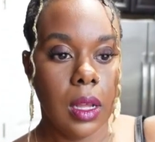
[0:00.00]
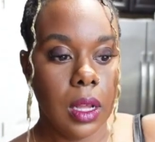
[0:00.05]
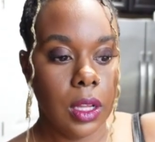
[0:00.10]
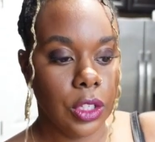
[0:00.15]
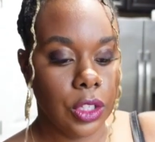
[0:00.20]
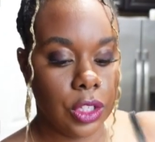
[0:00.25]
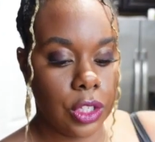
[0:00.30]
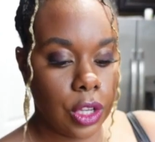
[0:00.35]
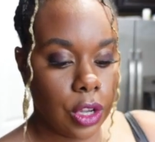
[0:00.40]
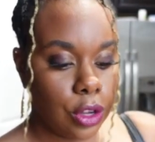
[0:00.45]

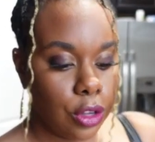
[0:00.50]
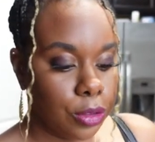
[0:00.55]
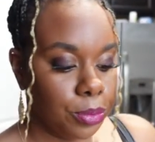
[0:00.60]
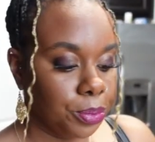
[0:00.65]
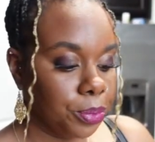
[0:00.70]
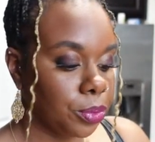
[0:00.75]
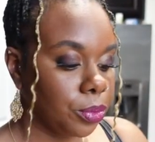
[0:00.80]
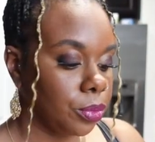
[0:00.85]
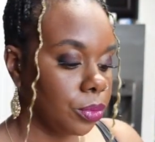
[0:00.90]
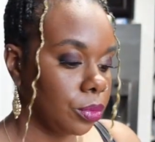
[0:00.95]
So
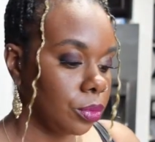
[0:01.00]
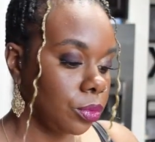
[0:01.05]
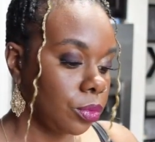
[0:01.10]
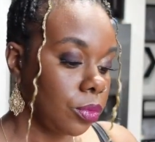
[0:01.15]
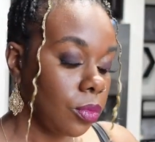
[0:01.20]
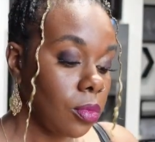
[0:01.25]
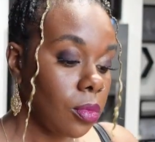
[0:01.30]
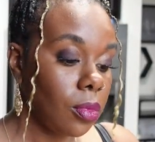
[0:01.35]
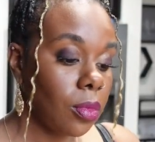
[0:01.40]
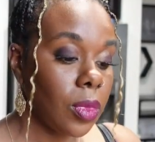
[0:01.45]

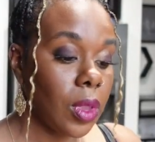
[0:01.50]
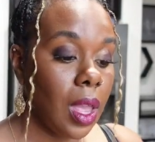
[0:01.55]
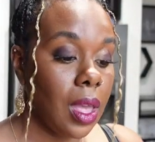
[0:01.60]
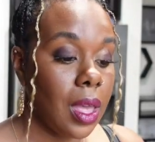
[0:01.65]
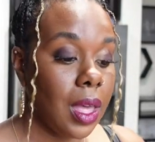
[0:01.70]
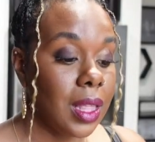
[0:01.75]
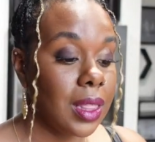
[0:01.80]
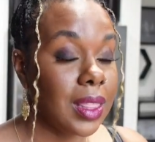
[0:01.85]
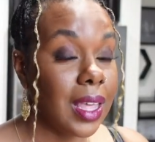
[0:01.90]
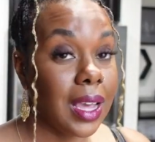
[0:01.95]

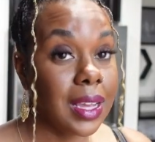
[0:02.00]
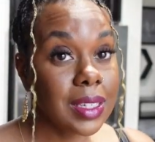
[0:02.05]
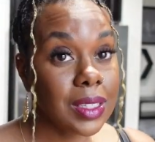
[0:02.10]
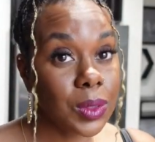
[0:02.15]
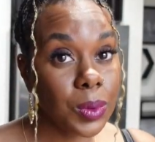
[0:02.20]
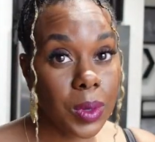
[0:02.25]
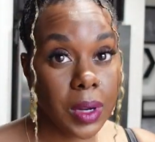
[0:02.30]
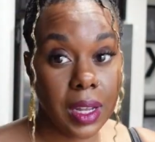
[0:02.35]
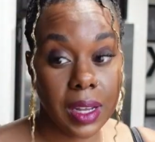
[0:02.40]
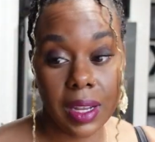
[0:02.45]
that is
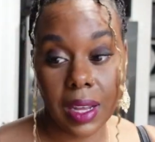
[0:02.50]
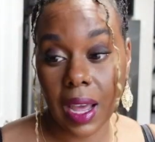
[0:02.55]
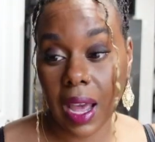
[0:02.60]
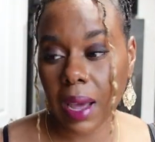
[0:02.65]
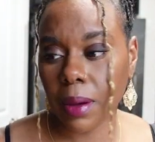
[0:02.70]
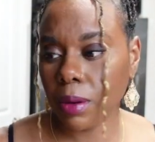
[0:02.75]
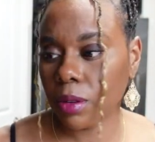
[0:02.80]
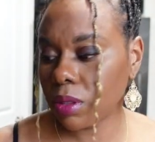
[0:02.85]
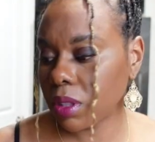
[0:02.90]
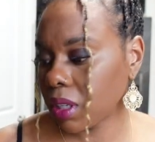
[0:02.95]
what
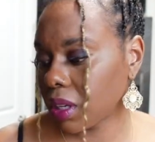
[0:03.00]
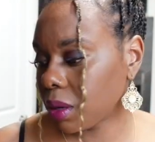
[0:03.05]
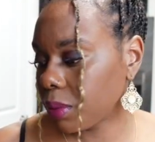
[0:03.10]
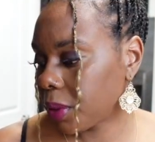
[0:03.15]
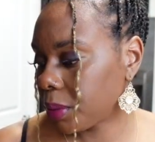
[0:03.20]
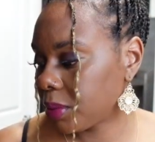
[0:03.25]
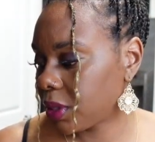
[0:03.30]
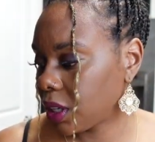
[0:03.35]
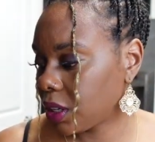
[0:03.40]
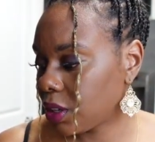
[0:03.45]
I don't think I'll be
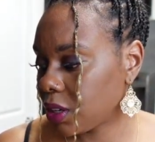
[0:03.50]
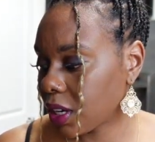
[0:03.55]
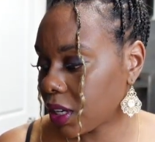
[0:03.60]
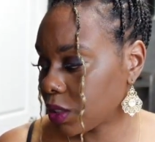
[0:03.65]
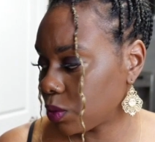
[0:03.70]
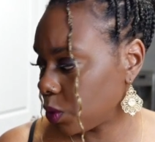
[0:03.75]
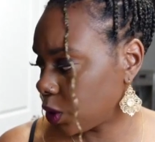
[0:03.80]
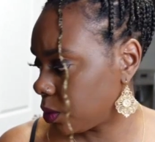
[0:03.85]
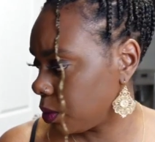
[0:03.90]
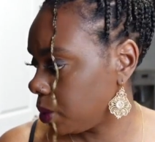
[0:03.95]
able to take you
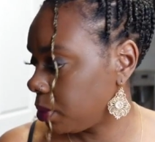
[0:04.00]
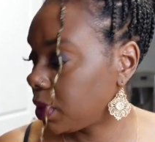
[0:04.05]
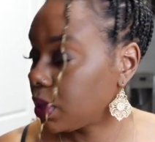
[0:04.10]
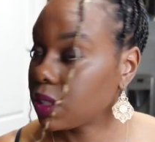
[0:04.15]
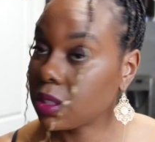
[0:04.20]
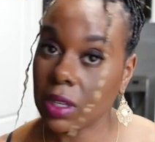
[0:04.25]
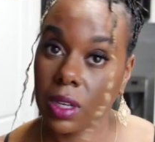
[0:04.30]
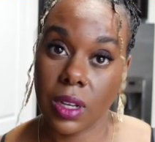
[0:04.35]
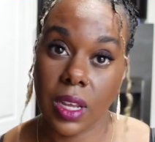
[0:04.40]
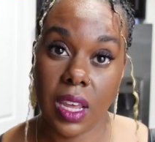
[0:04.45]
guys with me
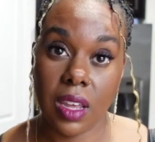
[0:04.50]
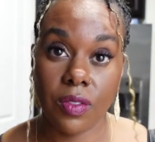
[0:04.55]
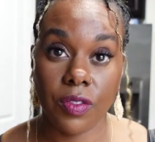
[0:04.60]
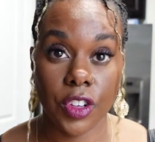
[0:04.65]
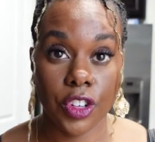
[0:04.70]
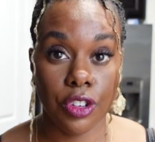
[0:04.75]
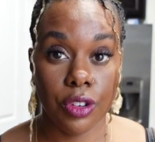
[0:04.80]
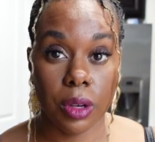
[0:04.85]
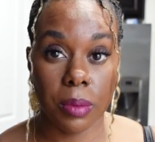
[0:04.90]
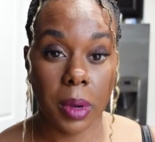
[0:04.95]
because I can't
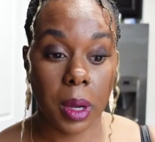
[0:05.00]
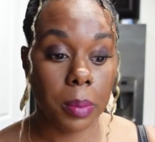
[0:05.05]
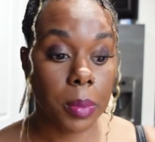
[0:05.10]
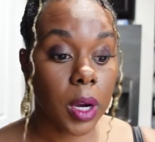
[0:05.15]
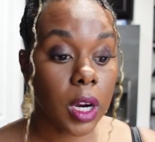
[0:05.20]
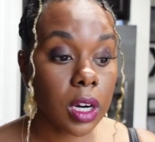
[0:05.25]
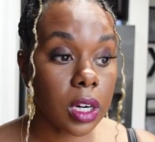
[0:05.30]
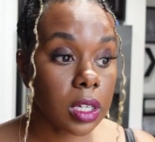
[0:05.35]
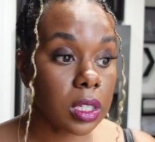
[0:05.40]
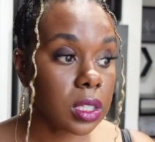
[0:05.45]
fit you in my
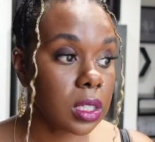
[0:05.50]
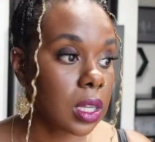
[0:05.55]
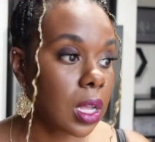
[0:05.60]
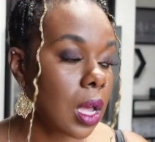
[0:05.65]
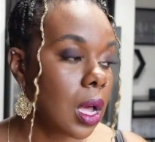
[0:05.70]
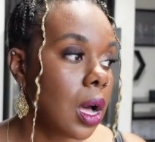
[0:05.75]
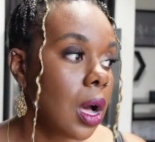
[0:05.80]
purse,